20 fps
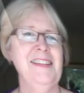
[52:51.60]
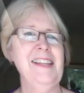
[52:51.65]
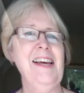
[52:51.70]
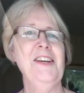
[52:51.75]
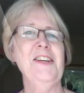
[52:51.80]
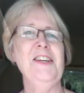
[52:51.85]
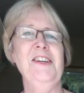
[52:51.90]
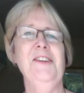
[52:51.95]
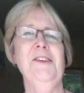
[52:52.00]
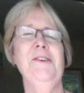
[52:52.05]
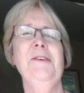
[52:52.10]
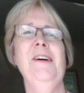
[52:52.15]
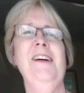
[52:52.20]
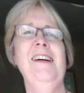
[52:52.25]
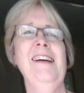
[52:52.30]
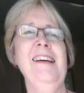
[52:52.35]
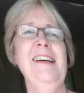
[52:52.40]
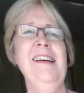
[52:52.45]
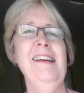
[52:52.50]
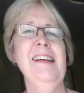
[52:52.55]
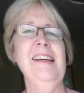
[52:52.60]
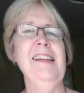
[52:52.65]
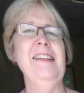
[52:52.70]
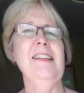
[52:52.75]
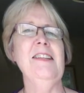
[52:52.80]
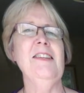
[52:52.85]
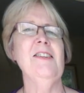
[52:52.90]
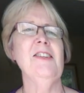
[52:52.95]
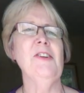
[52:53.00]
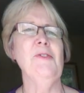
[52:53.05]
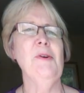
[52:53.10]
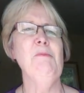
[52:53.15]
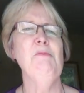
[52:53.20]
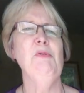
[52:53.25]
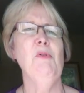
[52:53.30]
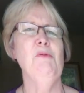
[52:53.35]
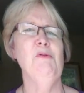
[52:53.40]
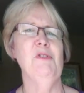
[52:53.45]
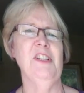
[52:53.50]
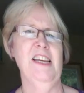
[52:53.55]
Thank you. It is so
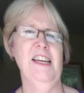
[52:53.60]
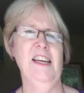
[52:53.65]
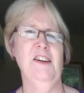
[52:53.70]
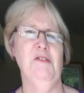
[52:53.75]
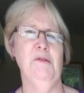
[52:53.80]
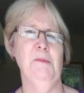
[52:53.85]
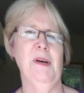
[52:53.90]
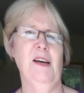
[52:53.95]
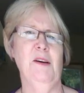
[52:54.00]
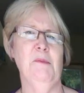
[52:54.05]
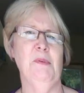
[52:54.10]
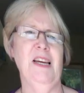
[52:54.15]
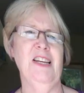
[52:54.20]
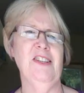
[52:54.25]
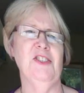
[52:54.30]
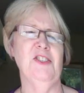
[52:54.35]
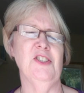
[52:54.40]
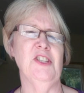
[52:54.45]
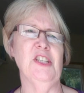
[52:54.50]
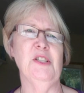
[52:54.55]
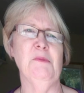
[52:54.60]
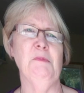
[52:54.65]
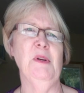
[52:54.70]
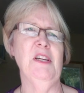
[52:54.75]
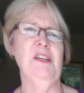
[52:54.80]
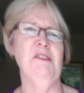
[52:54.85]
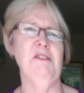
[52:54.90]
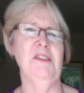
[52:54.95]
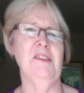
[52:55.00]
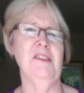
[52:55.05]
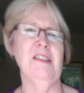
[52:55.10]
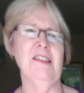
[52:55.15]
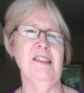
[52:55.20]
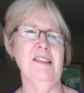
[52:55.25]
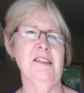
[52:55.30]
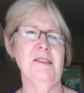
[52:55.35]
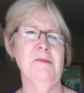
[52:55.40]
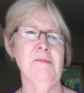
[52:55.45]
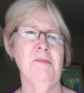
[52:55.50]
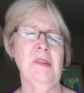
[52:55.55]
important to hear about patients'
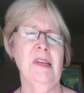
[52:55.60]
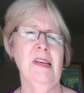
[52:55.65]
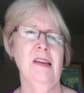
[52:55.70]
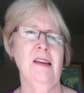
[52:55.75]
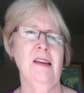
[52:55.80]
experiences.